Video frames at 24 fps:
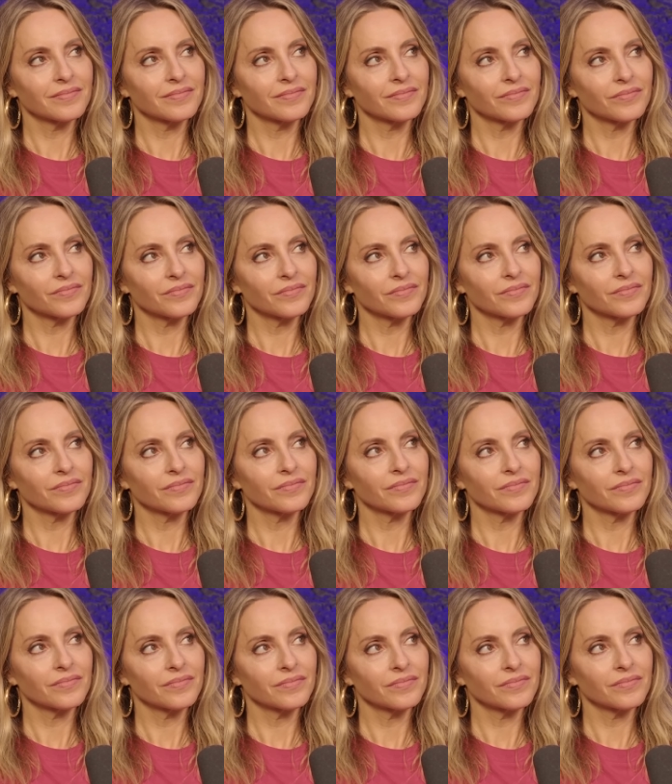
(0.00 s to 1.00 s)
That feels
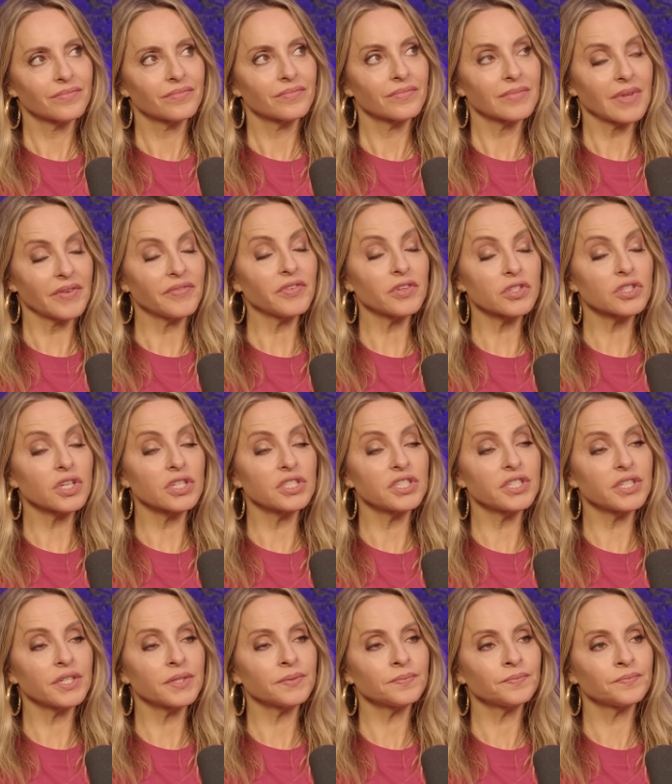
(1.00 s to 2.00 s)
good. That feels good
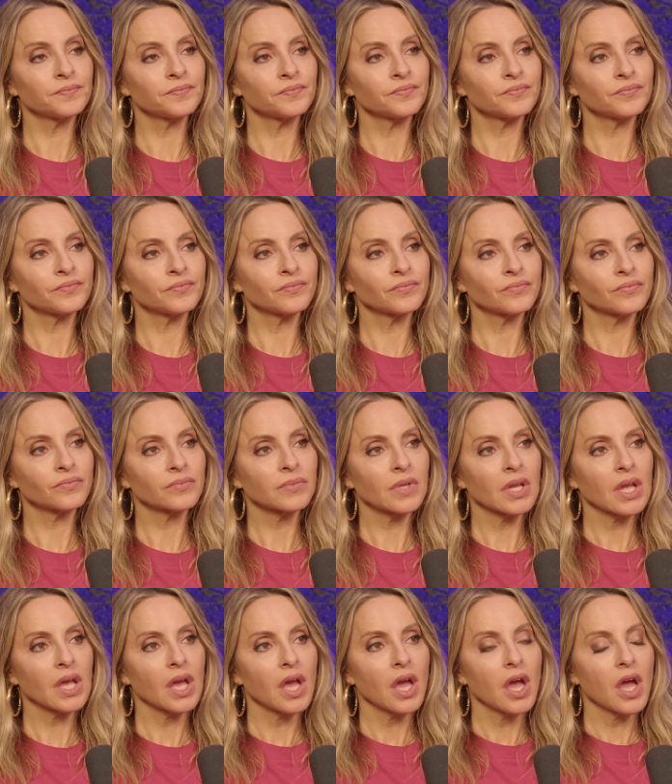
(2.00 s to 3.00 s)
to you?
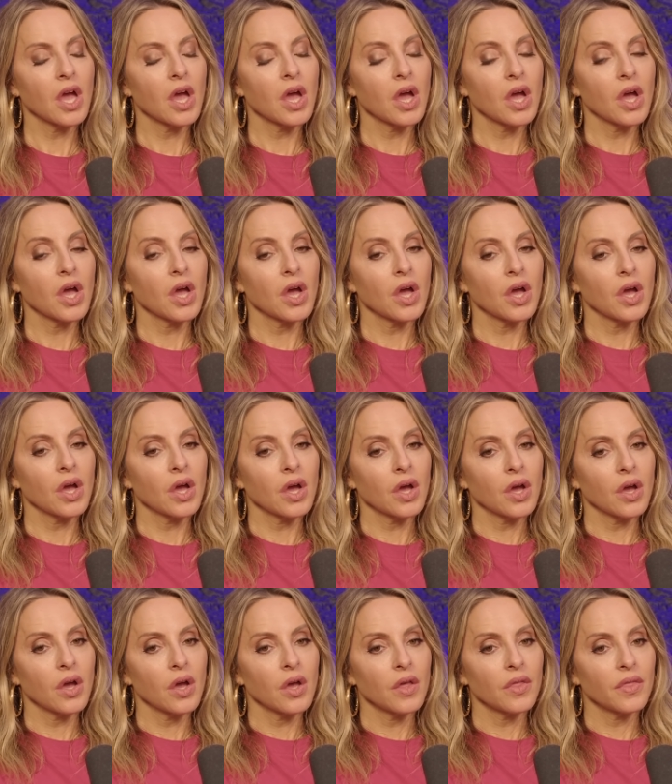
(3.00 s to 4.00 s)
That feels good.
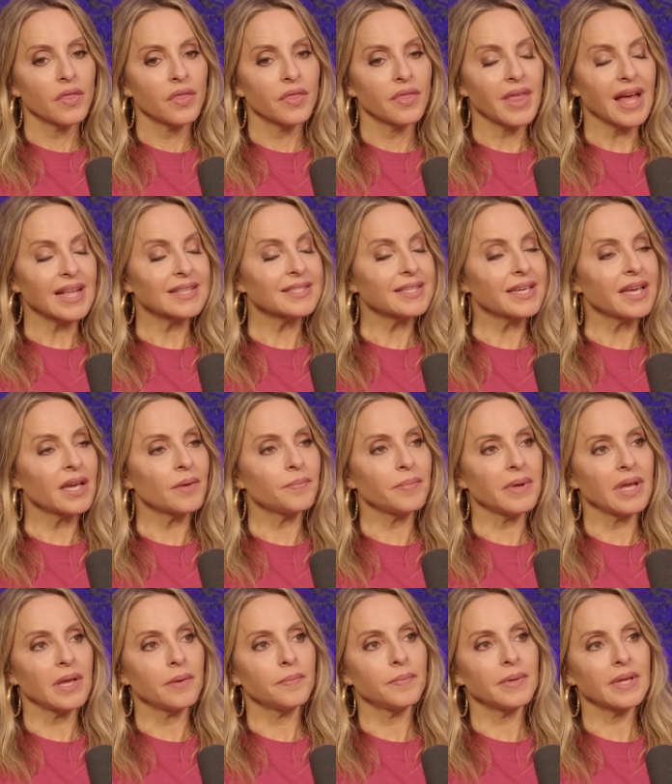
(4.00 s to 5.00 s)
That's it,
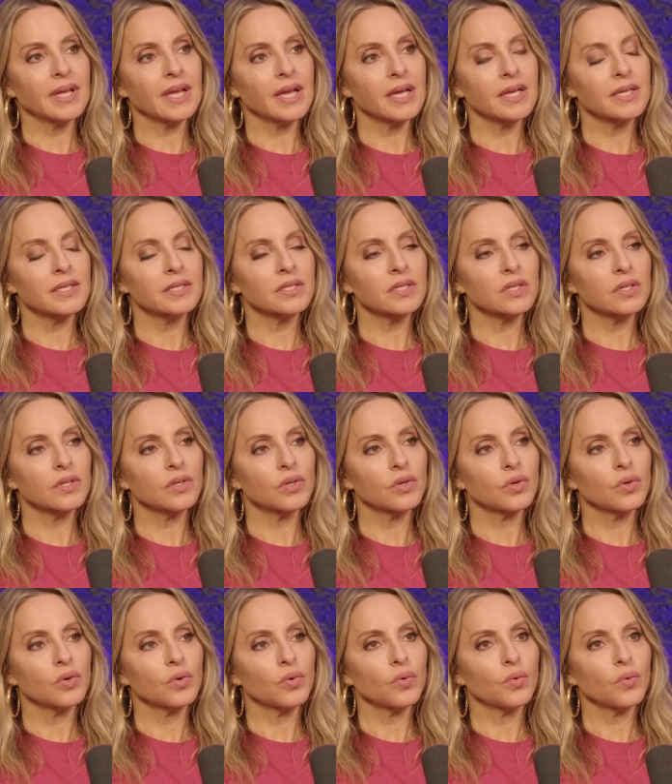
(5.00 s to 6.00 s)
babe, because
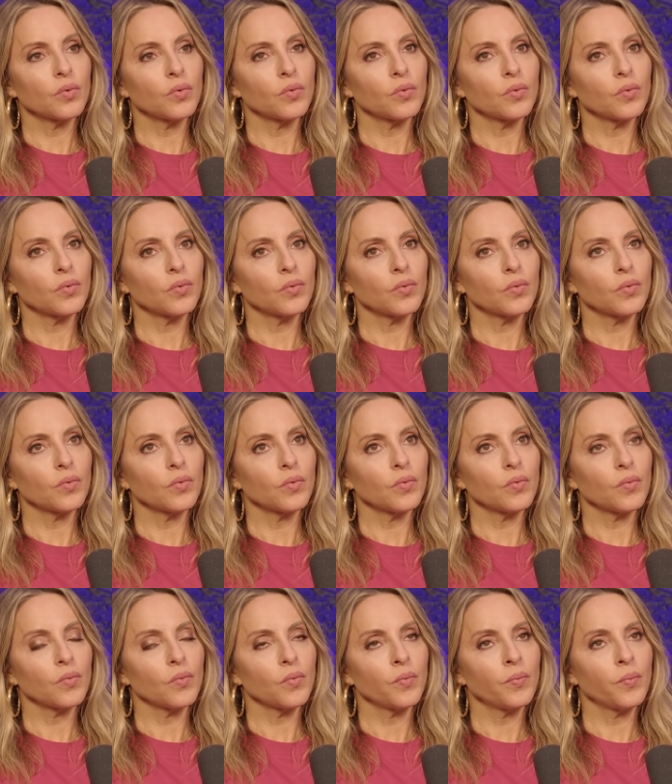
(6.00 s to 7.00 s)

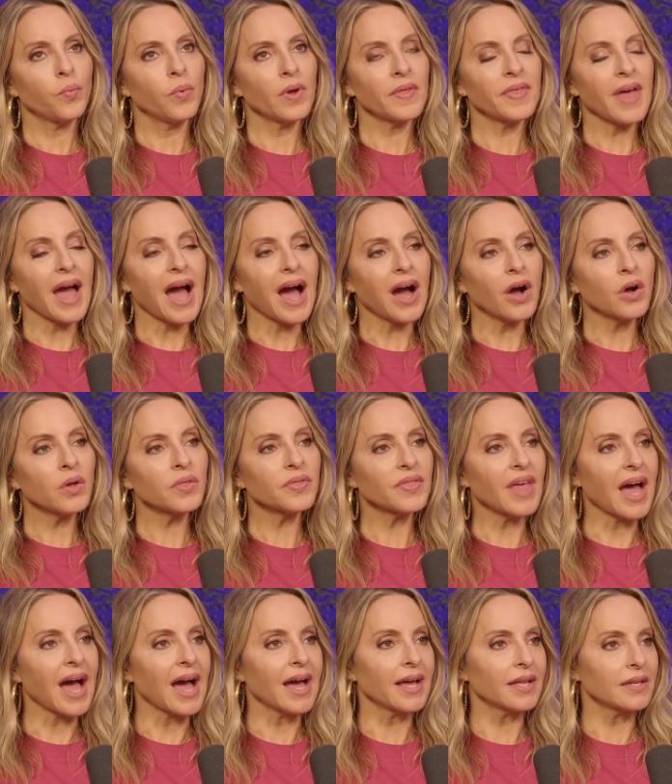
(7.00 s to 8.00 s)
without
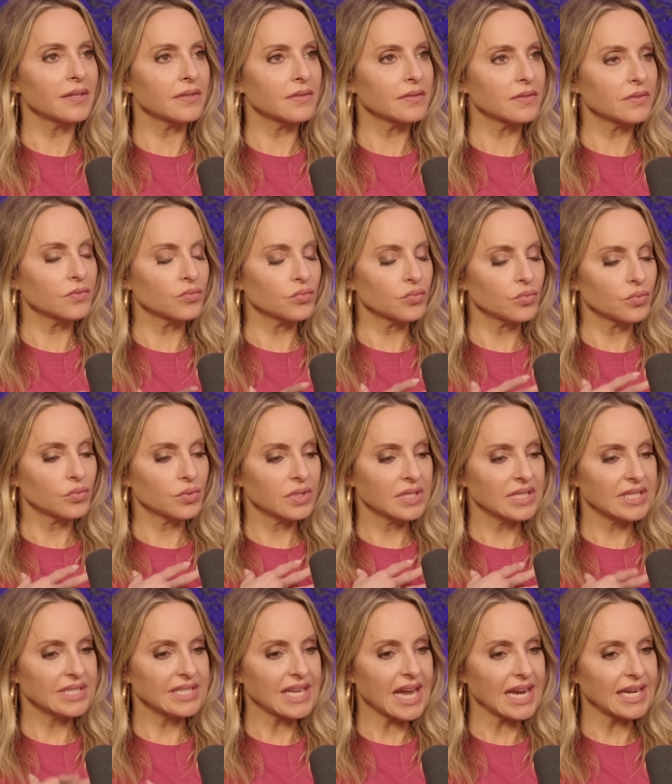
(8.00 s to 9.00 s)
that
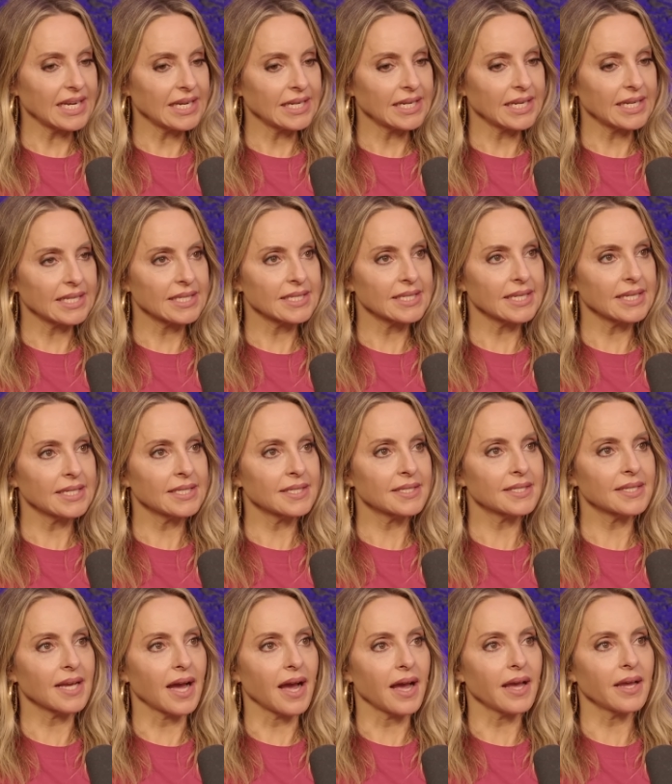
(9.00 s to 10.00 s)
steadiness
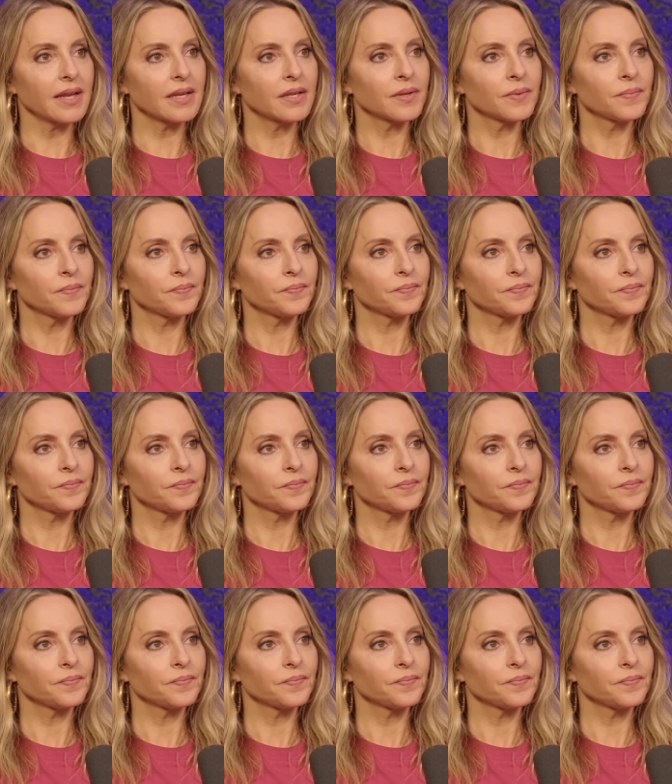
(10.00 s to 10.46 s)
inside,